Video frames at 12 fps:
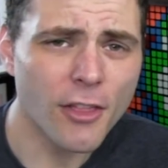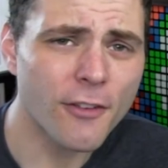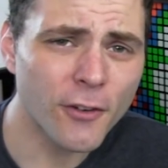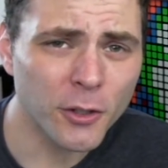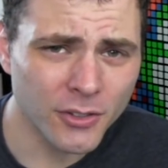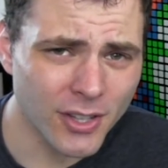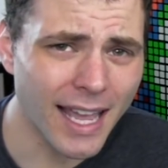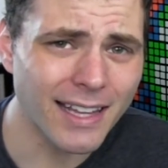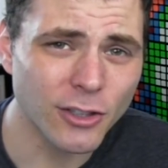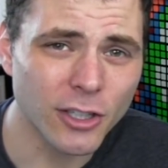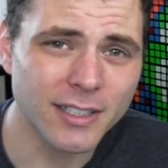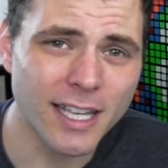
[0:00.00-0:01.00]
The first thing I
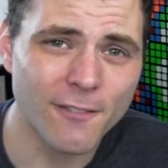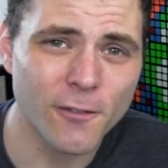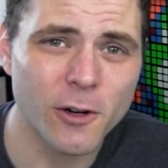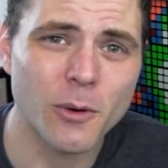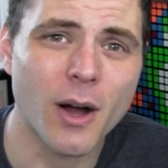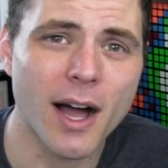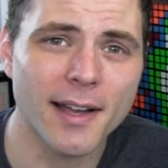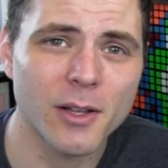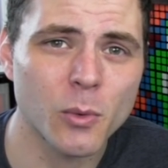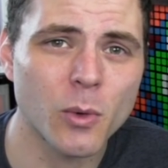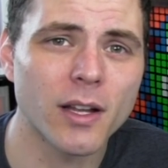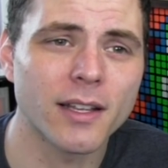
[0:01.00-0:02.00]
looked at for a
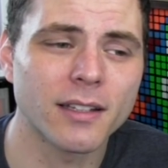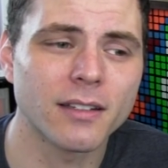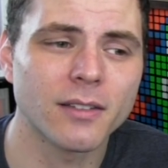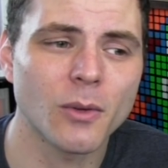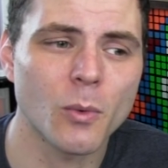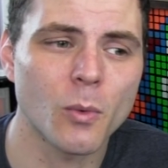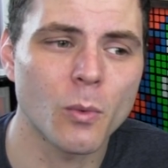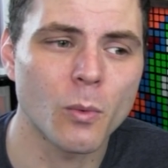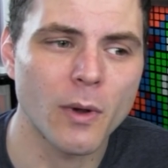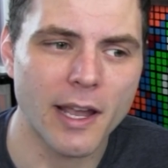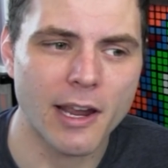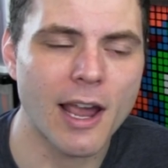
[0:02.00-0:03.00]
while was
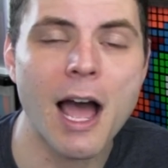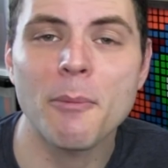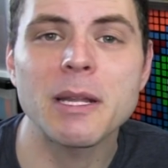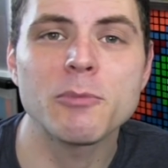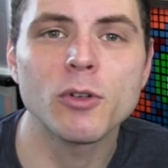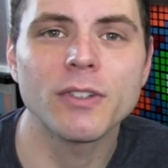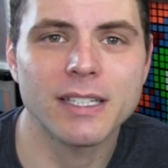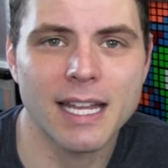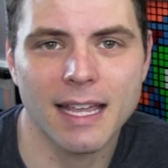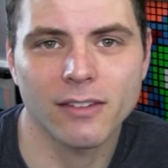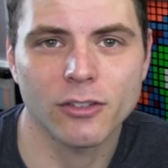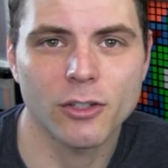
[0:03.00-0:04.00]
how many moves it
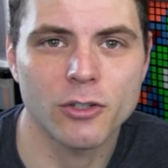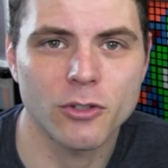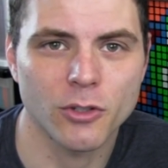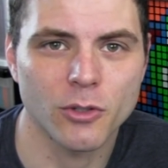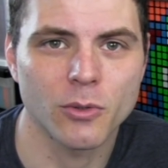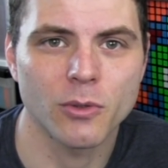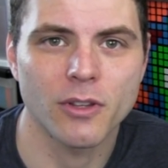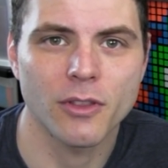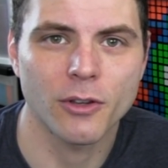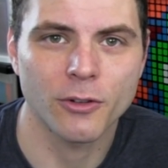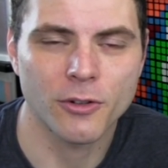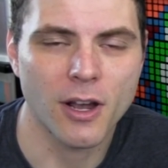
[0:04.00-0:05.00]
takes to do
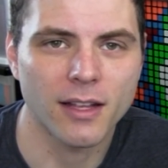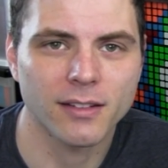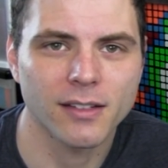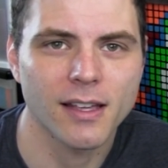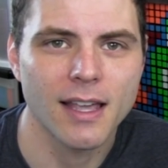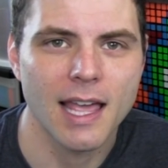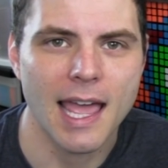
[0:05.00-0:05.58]
the cross.